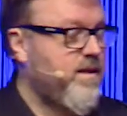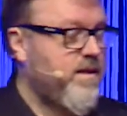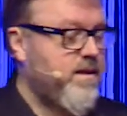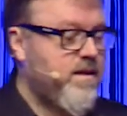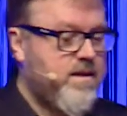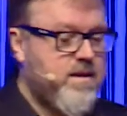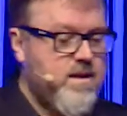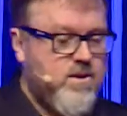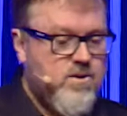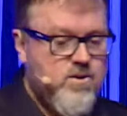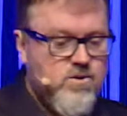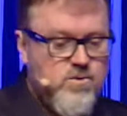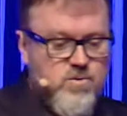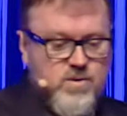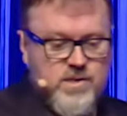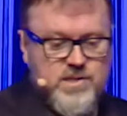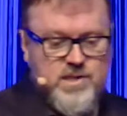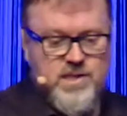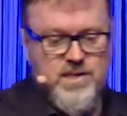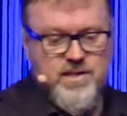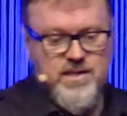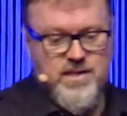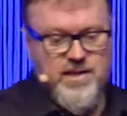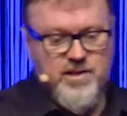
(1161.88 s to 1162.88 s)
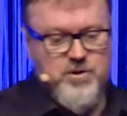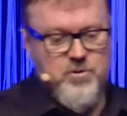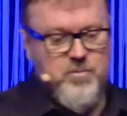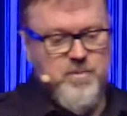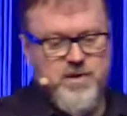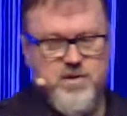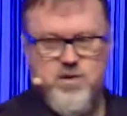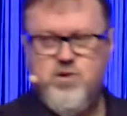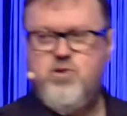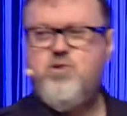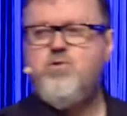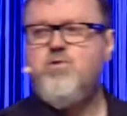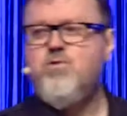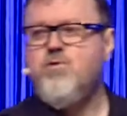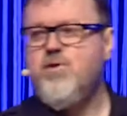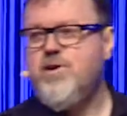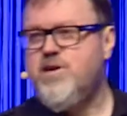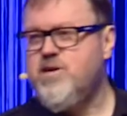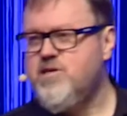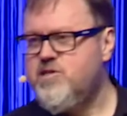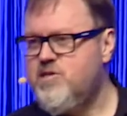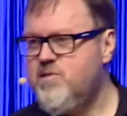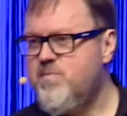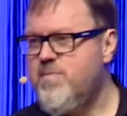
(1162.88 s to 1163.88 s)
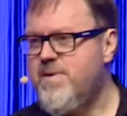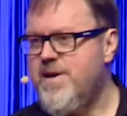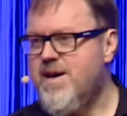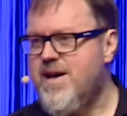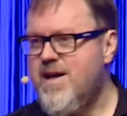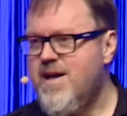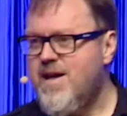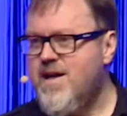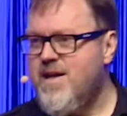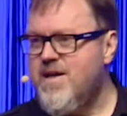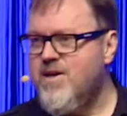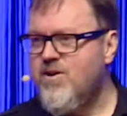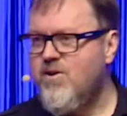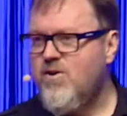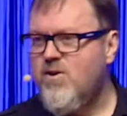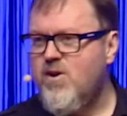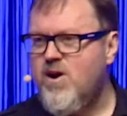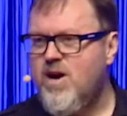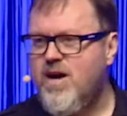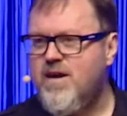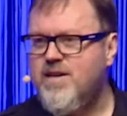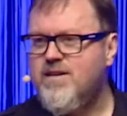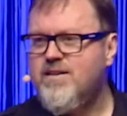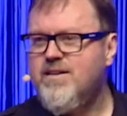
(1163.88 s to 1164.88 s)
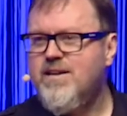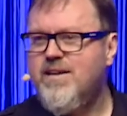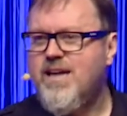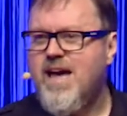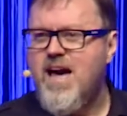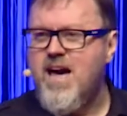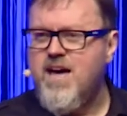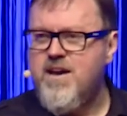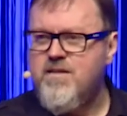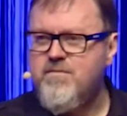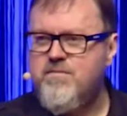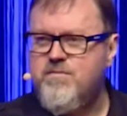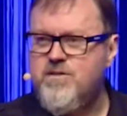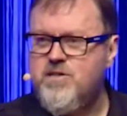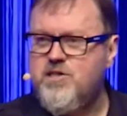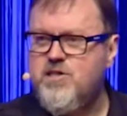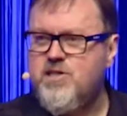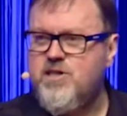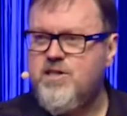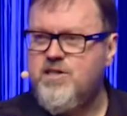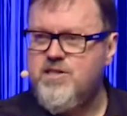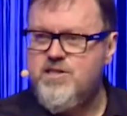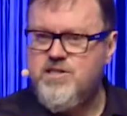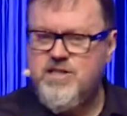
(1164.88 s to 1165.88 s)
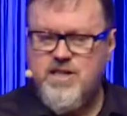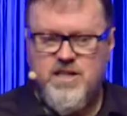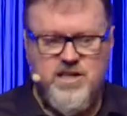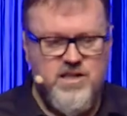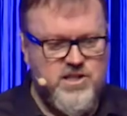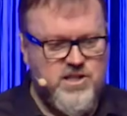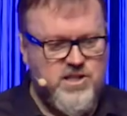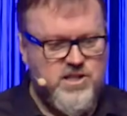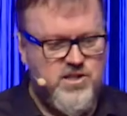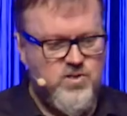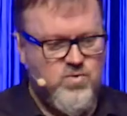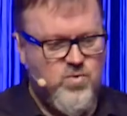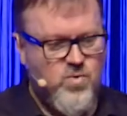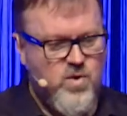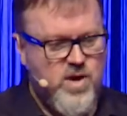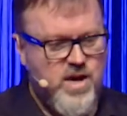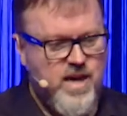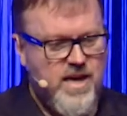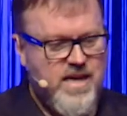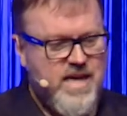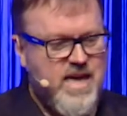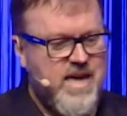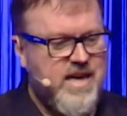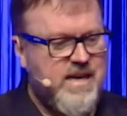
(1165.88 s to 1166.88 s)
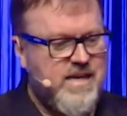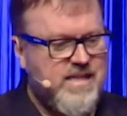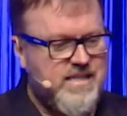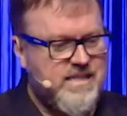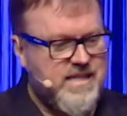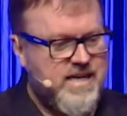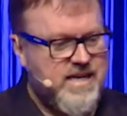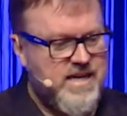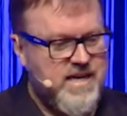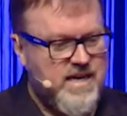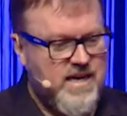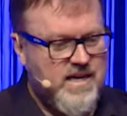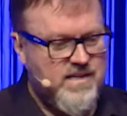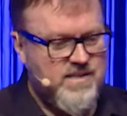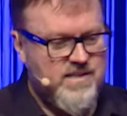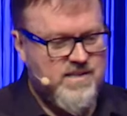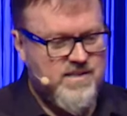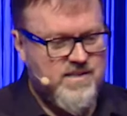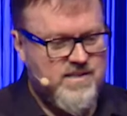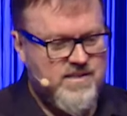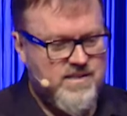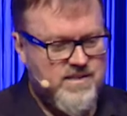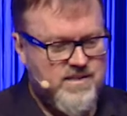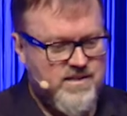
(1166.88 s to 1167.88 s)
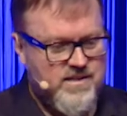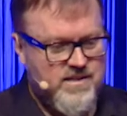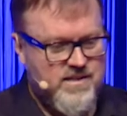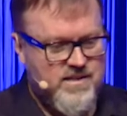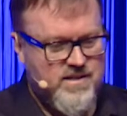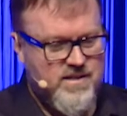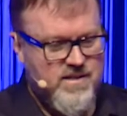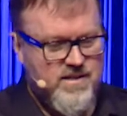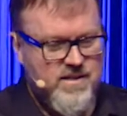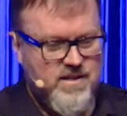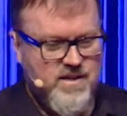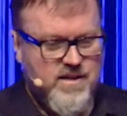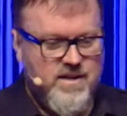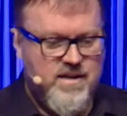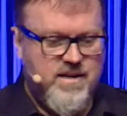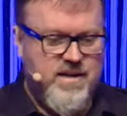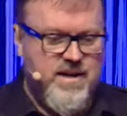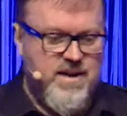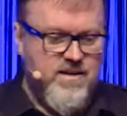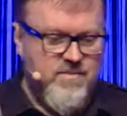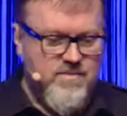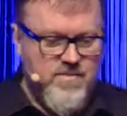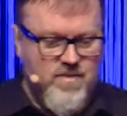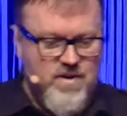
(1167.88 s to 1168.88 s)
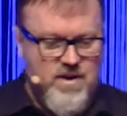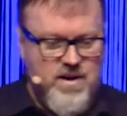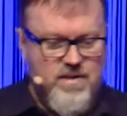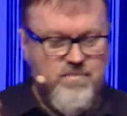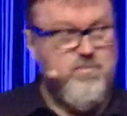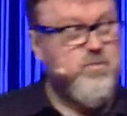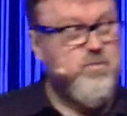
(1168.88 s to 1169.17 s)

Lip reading: Now, who isn't a little bit curious about AI, artificial intelligence? Where can it take us? Now, I've